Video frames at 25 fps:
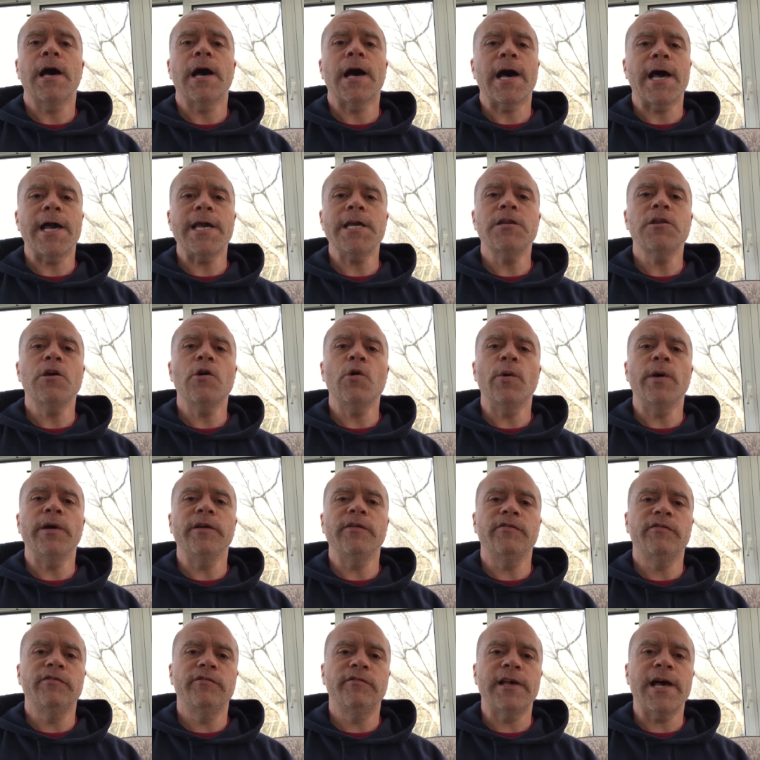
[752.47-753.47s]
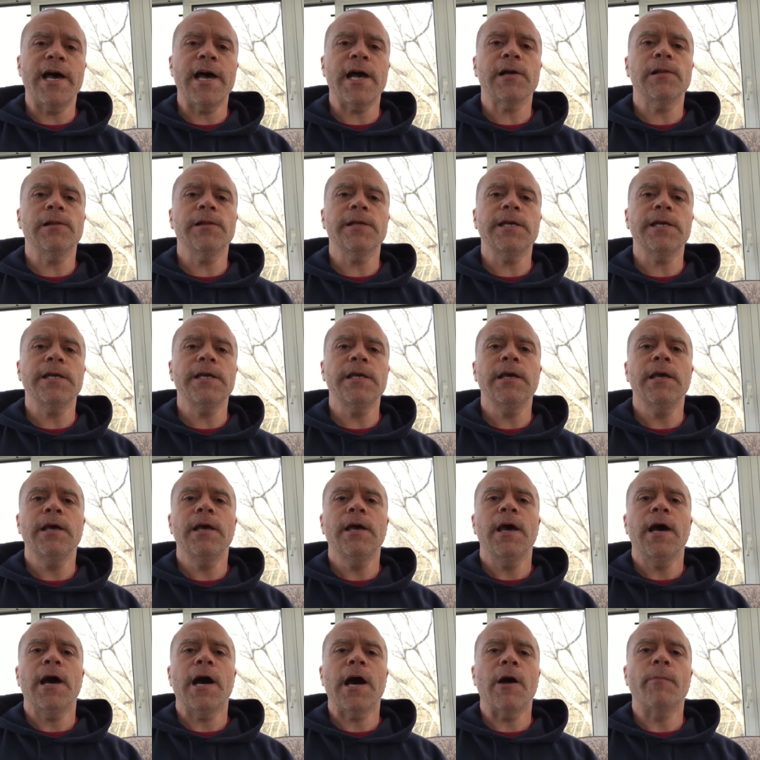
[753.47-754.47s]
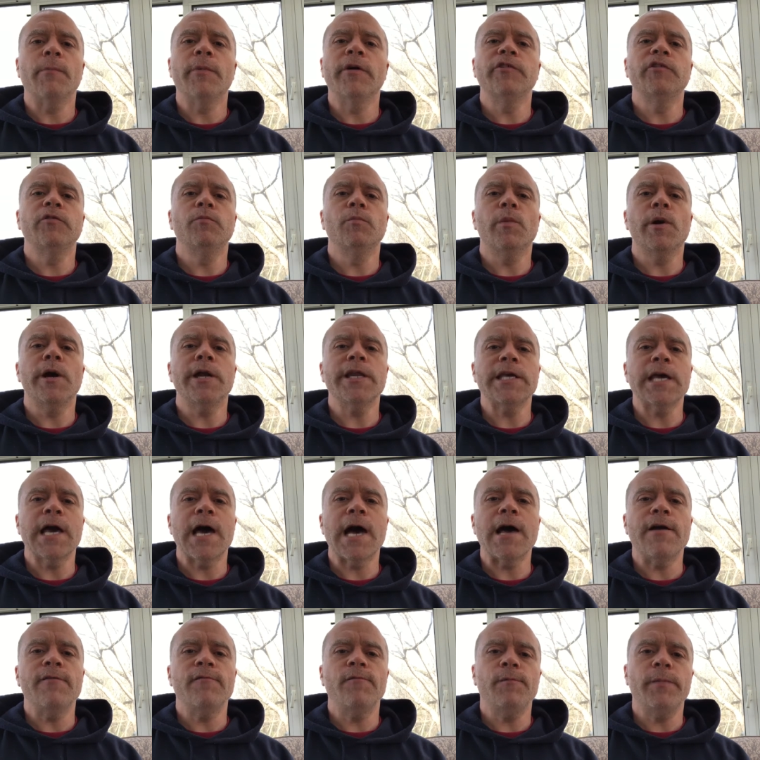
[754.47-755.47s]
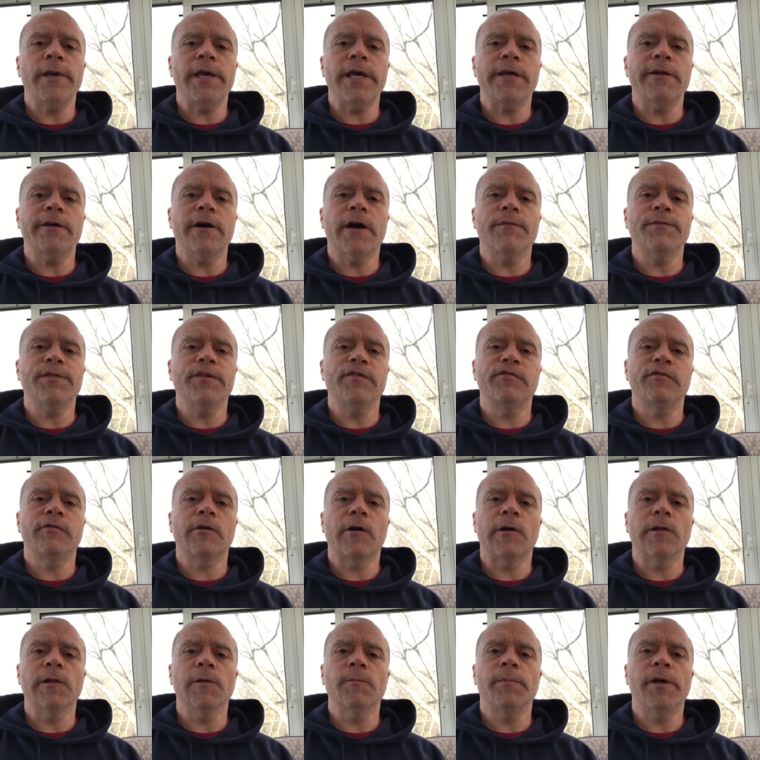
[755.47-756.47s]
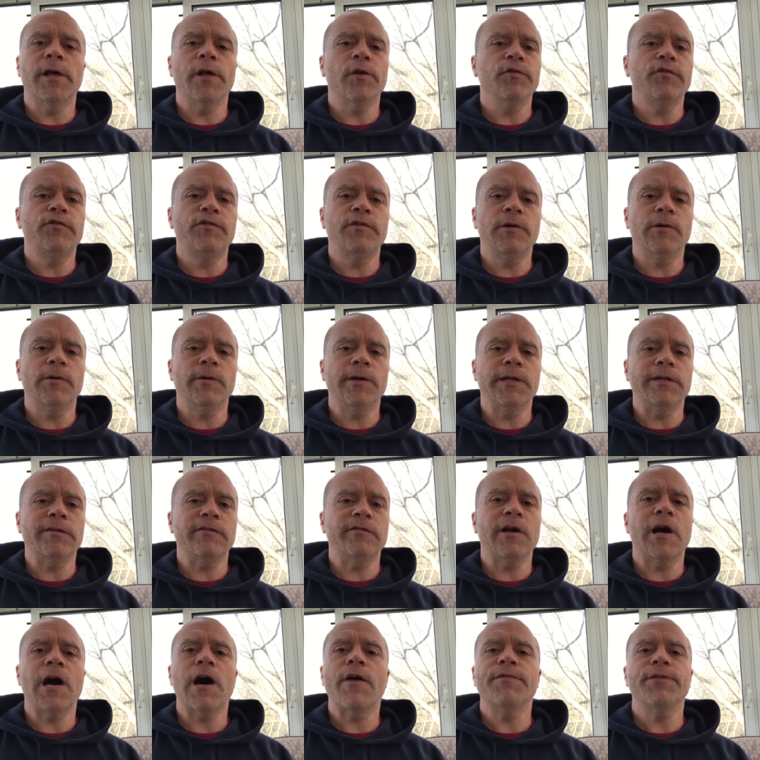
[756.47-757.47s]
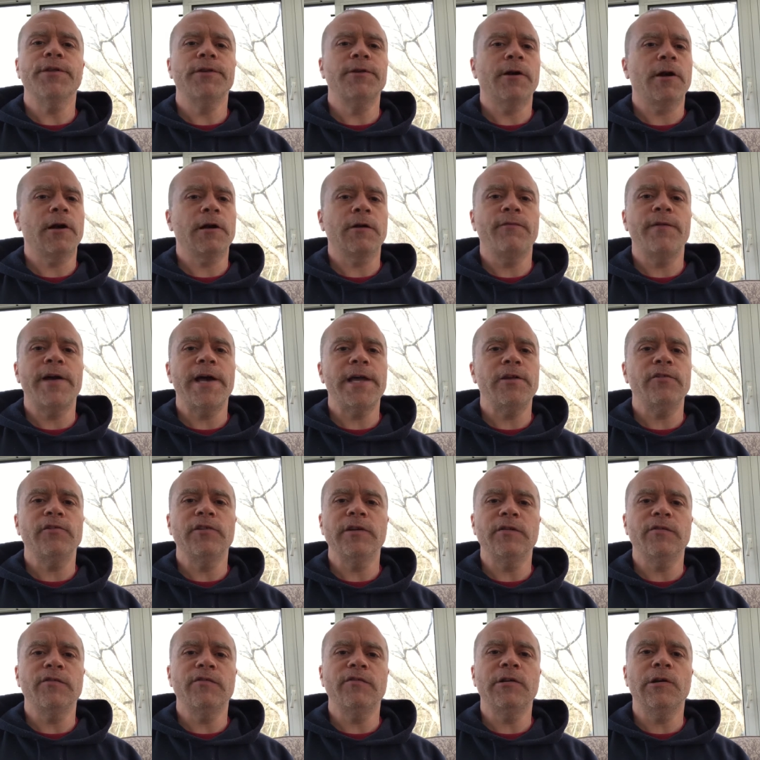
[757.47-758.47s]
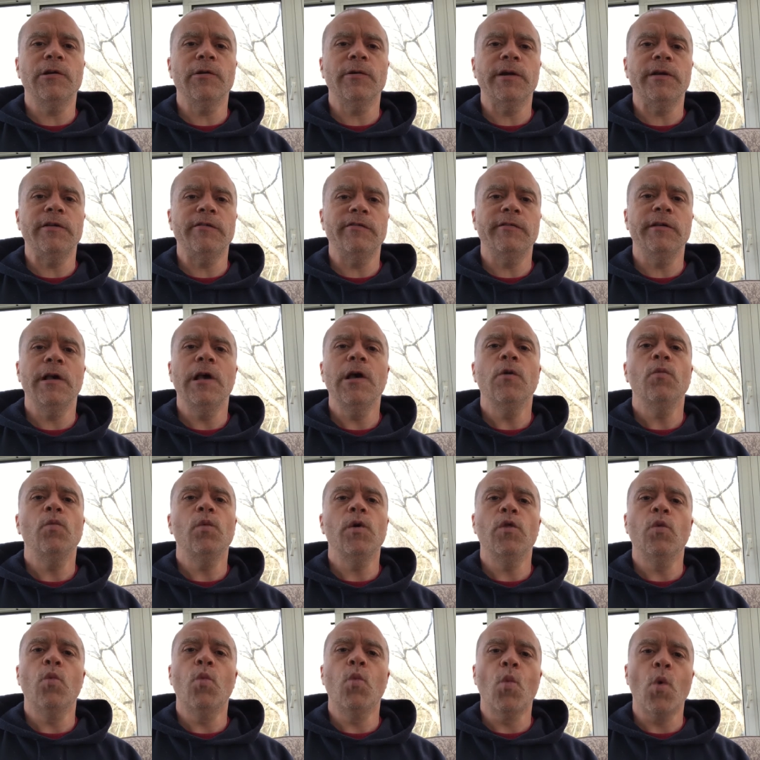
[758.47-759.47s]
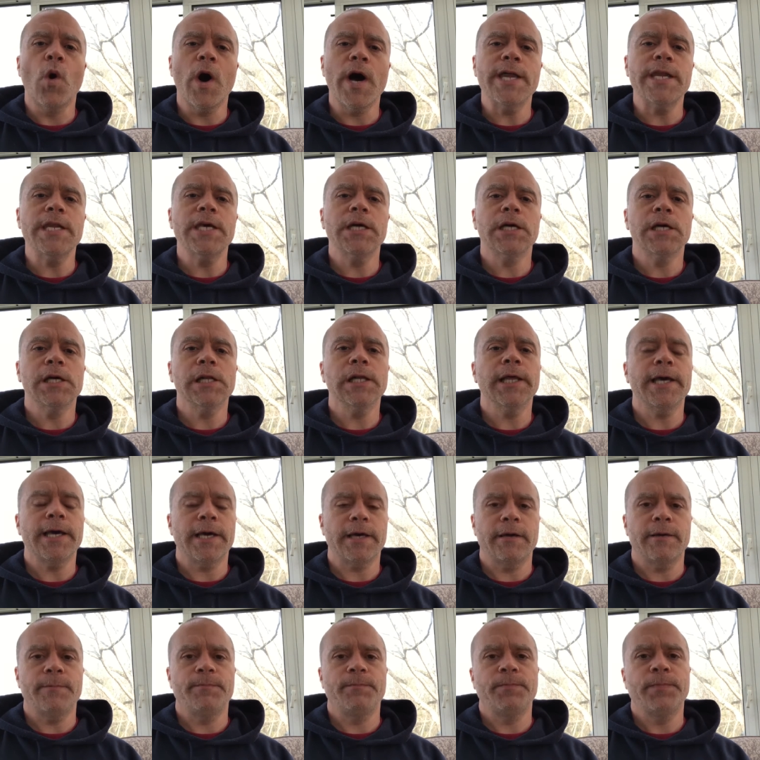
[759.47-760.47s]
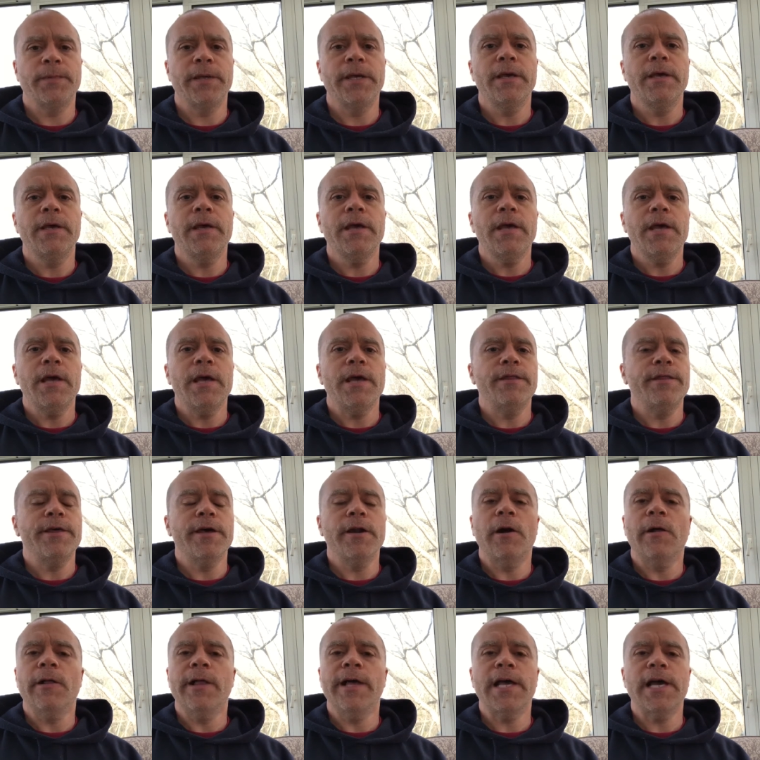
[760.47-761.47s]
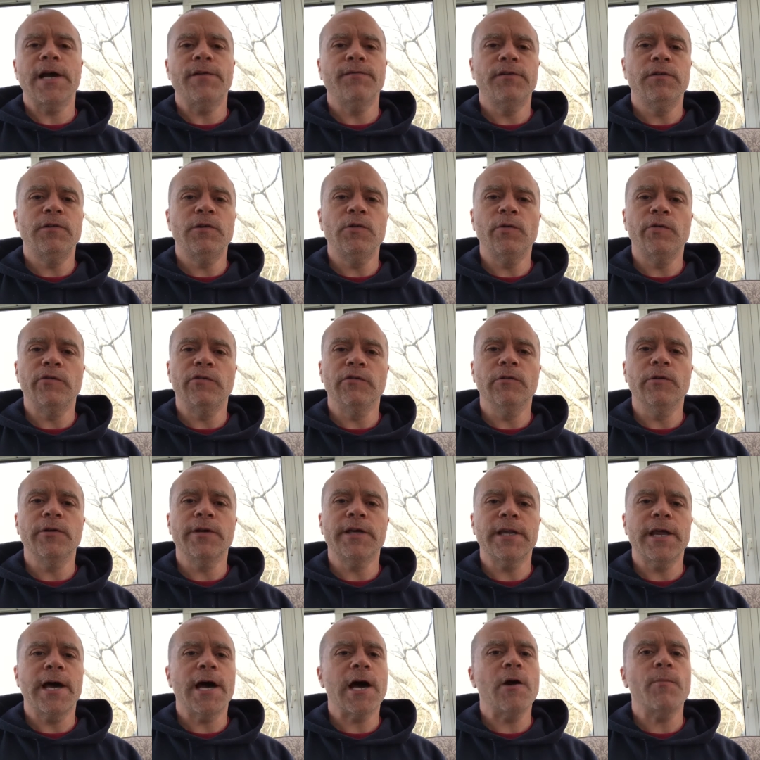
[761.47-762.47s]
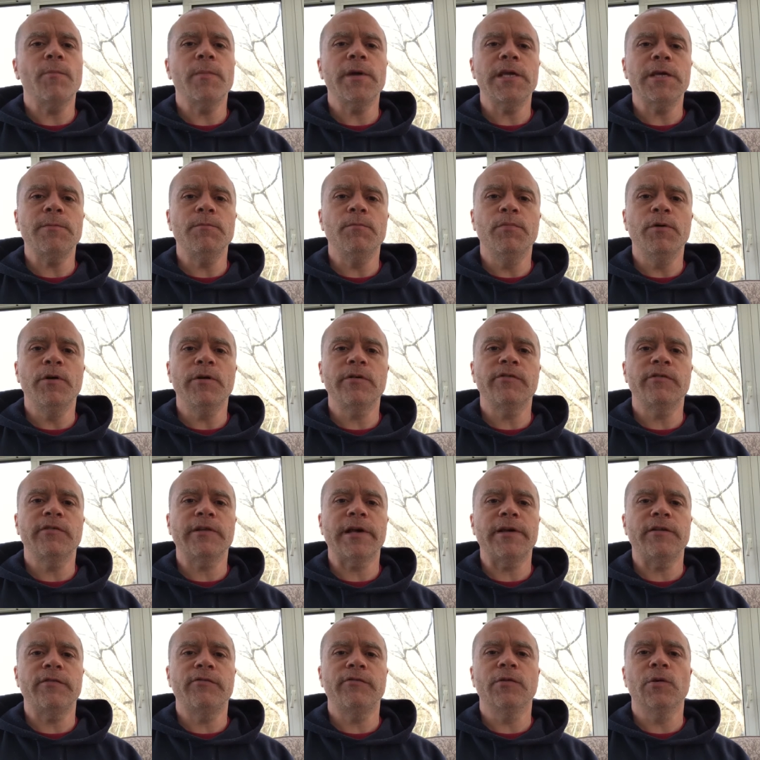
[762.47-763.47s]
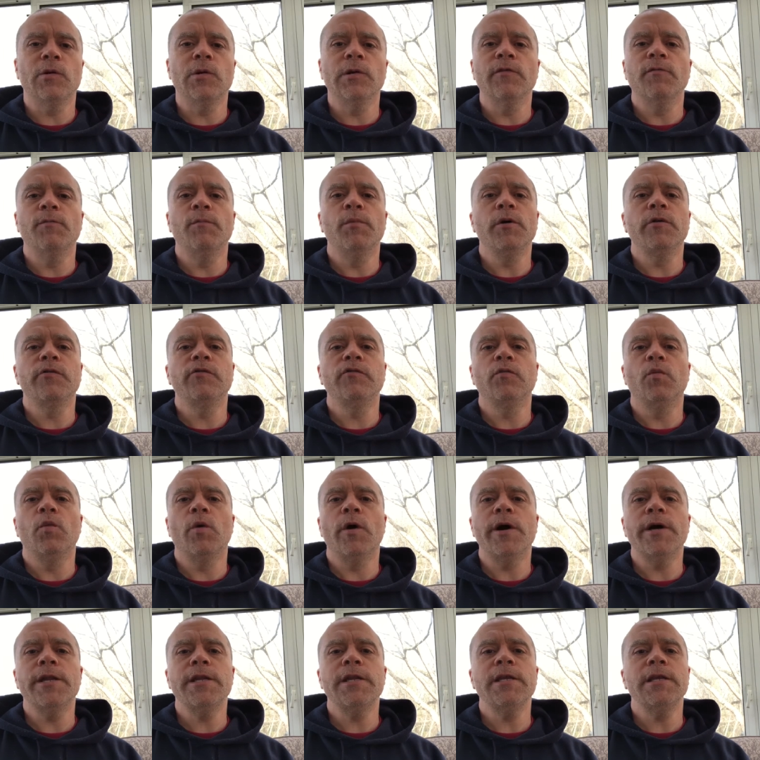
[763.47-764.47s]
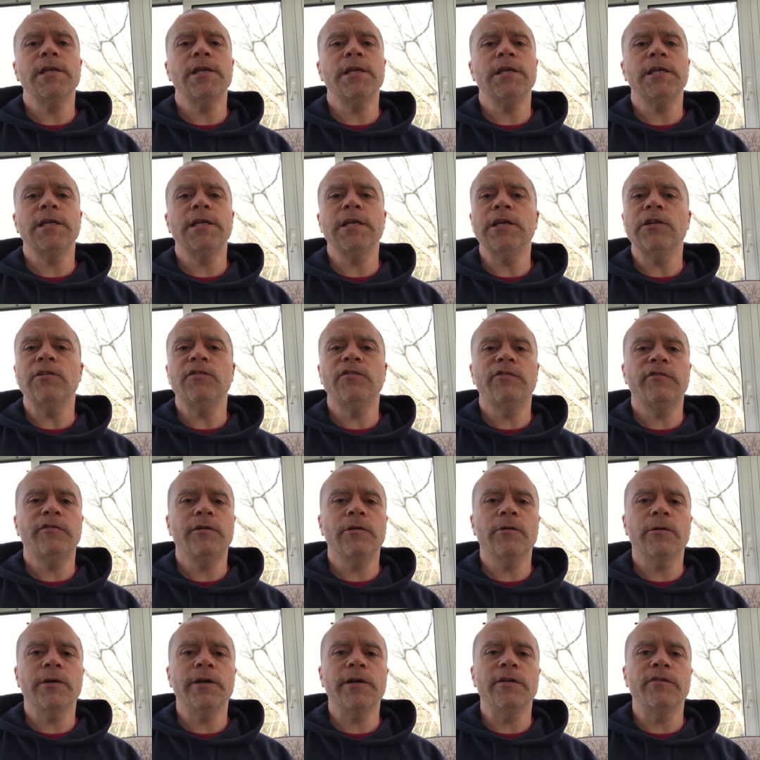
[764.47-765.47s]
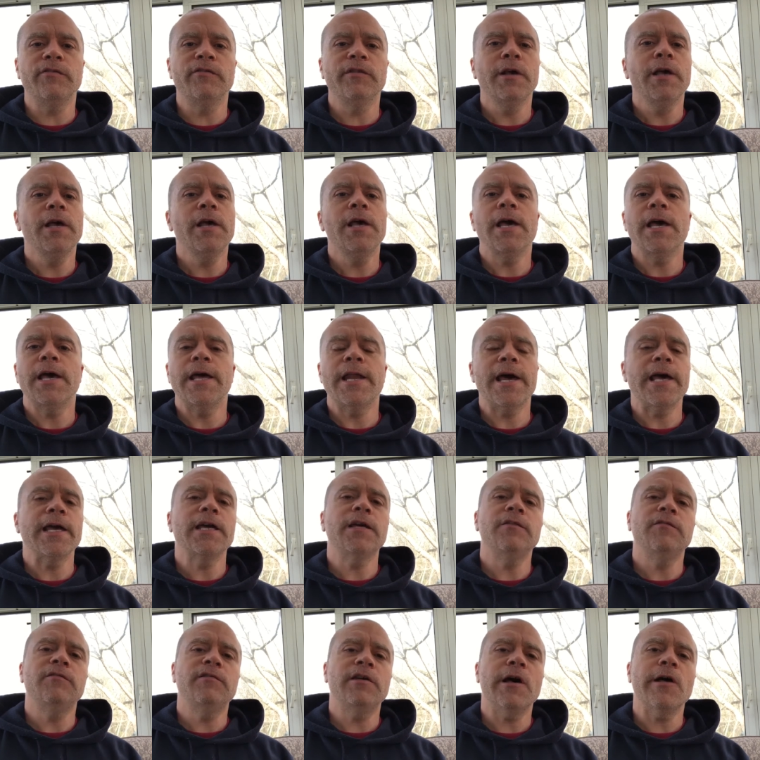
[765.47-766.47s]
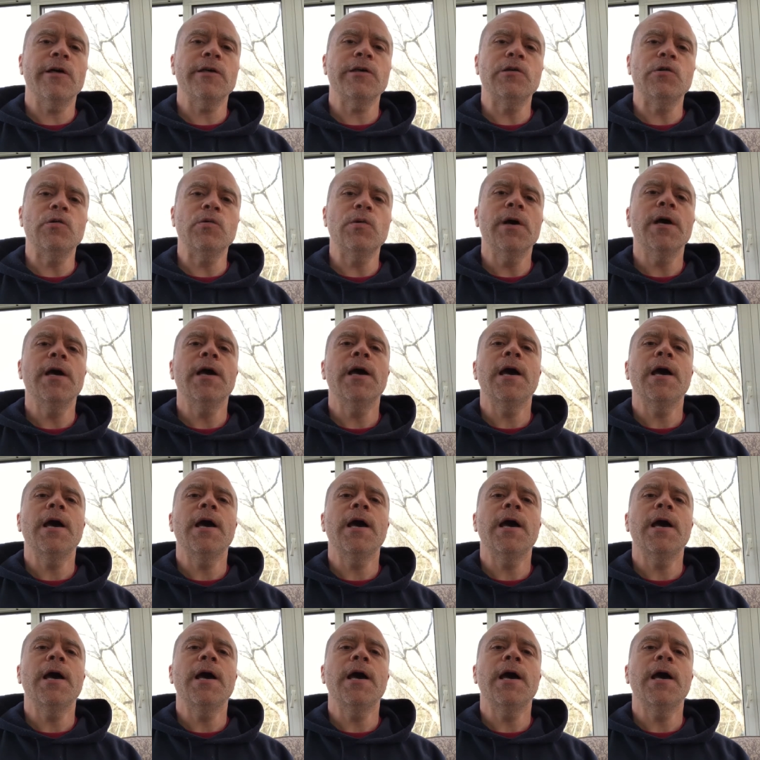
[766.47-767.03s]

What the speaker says: I know exactly how much money I've made off the Scarlet Bell series, off the Dark Vanishing series, with one click. And then all I have to do is look at how many books I sold of books one in each series, and I can tell you